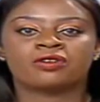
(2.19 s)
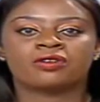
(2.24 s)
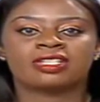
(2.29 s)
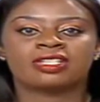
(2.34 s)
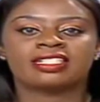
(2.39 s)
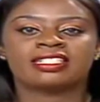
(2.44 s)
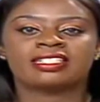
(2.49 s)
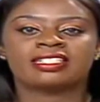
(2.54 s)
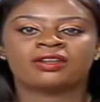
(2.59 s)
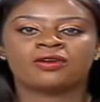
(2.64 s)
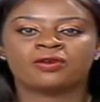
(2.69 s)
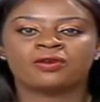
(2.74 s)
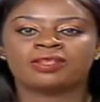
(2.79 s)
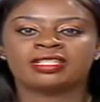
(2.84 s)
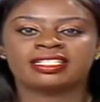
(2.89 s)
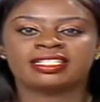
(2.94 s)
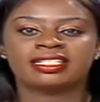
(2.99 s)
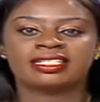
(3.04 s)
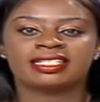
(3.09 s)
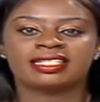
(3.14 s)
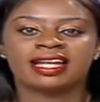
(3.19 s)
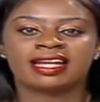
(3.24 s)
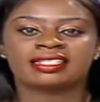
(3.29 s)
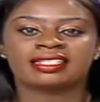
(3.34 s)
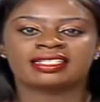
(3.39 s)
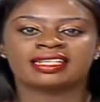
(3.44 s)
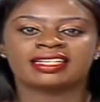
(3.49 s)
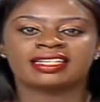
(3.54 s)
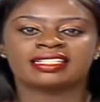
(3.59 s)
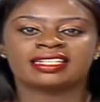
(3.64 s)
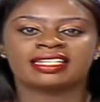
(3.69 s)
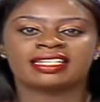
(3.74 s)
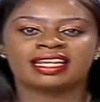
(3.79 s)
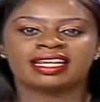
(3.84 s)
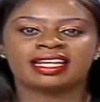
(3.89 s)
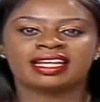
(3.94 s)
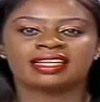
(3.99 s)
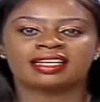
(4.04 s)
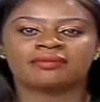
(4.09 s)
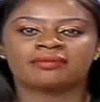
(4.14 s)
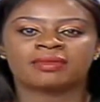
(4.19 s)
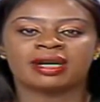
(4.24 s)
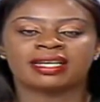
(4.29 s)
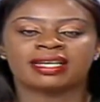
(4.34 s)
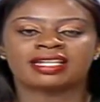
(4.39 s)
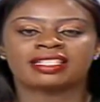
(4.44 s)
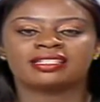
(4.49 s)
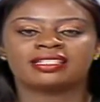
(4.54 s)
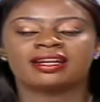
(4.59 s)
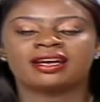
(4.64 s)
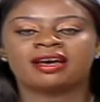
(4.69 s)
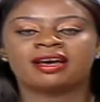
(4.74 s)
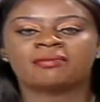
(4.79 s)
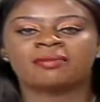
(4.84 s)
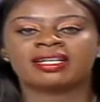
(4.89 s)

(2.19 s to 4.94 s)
Holdings has entered the Kenyan market